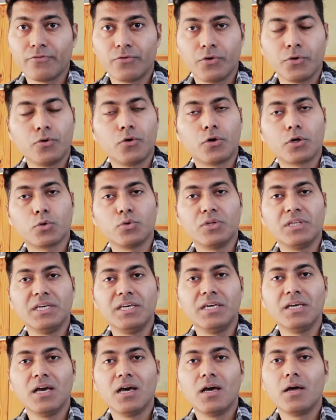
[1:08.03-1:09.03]
If you go to
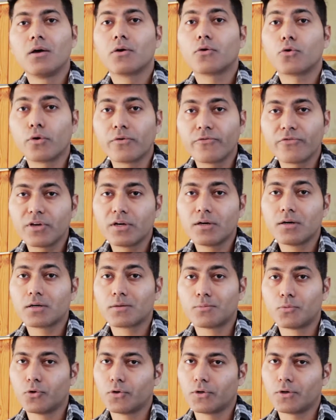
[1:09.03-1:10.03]
the
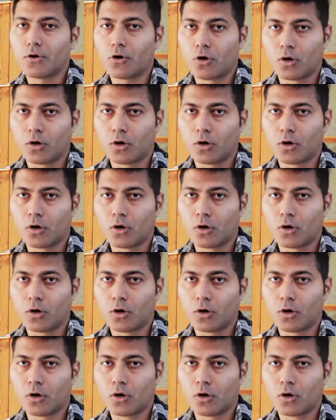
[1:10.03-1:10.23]
configure board